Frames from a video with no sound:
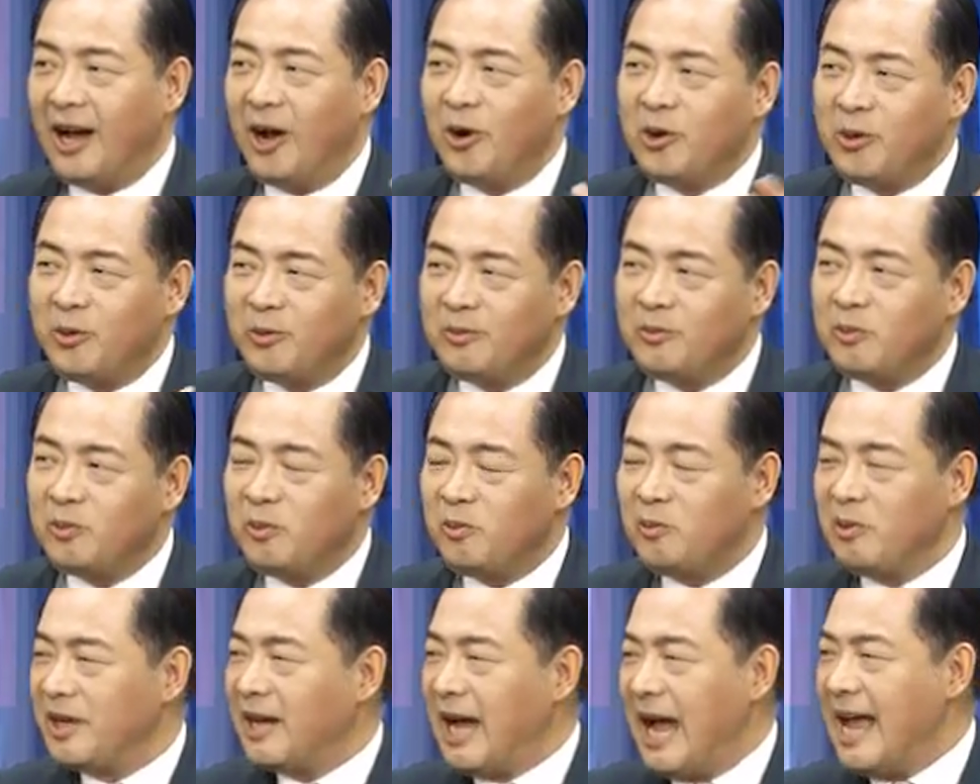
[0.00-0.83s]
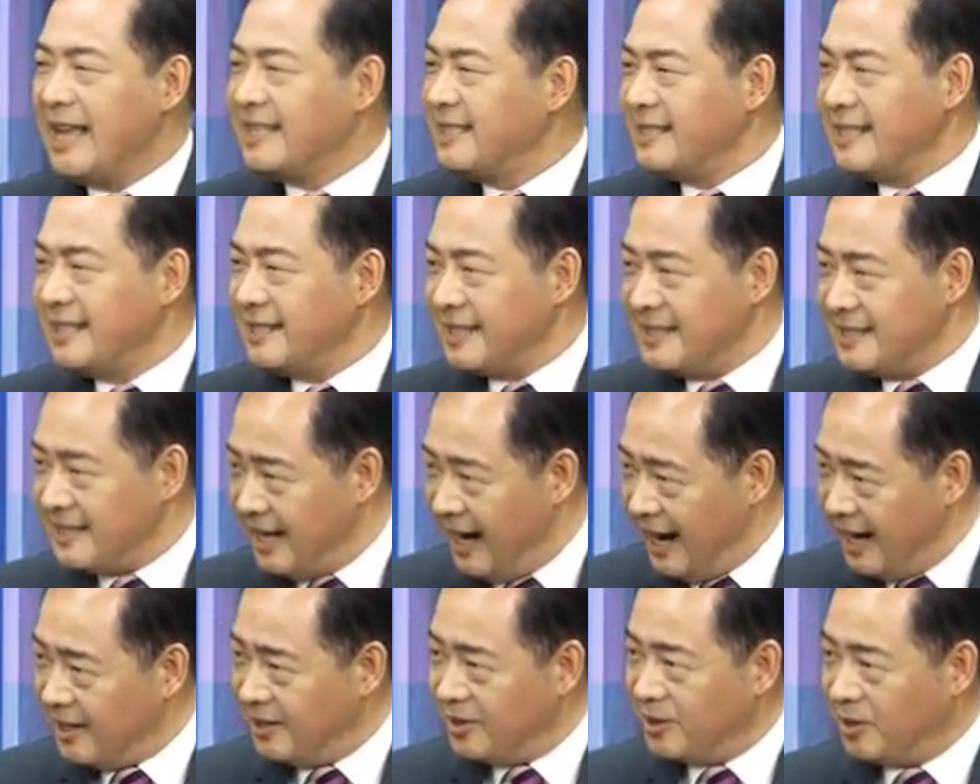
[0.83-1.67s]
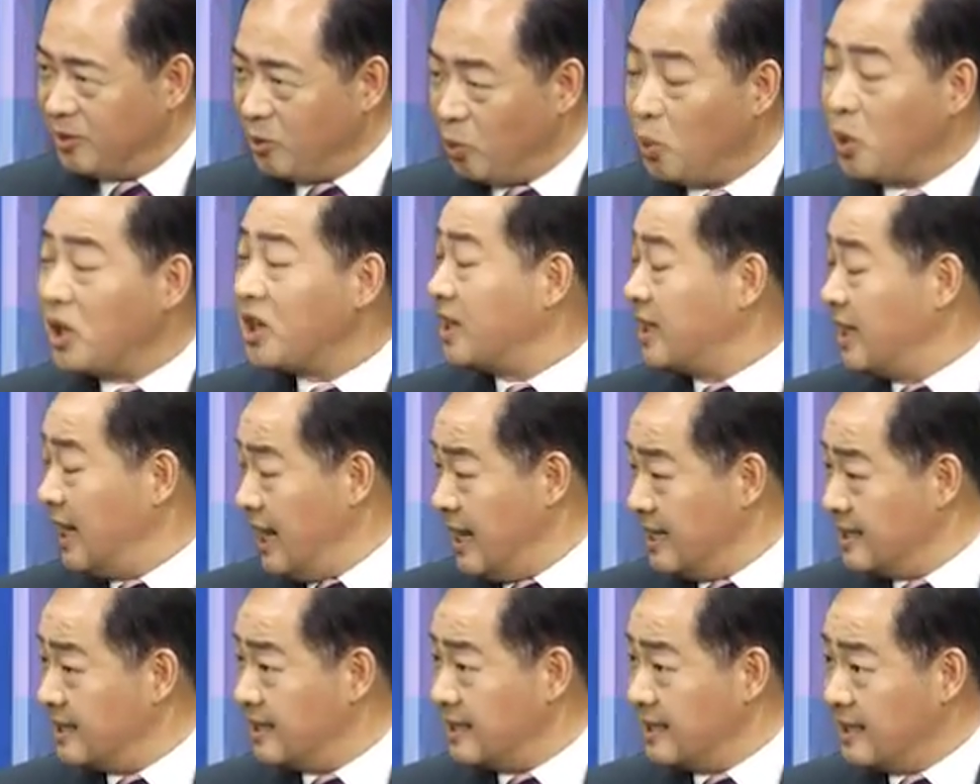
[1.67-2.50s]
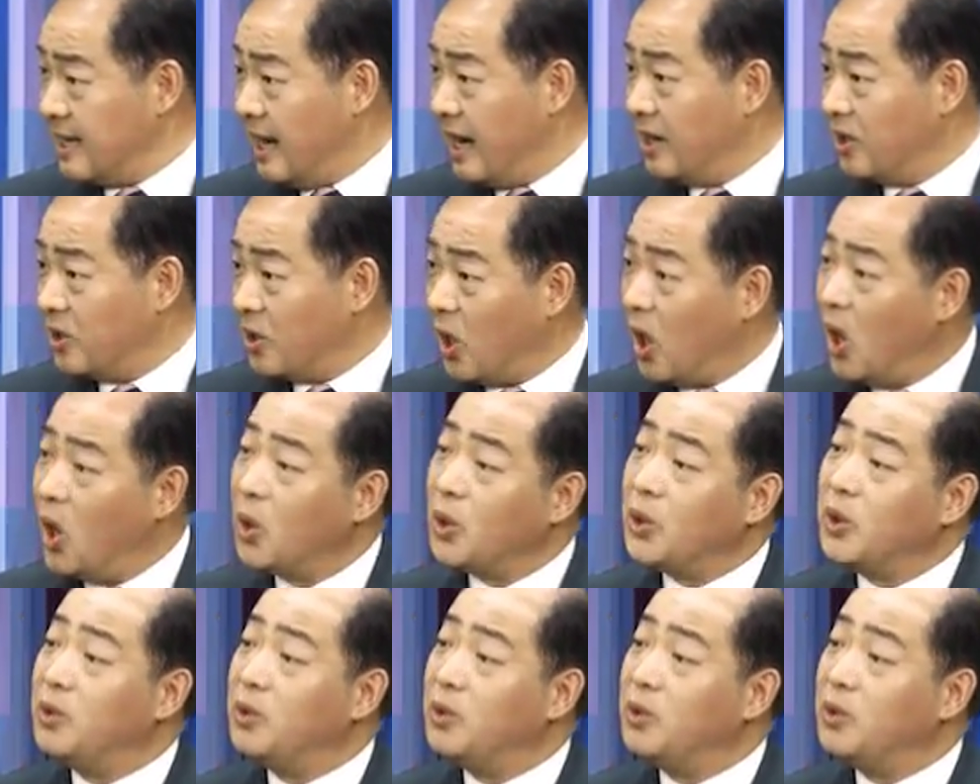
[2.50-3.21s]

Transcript: How you, as the designer, world-class designer, how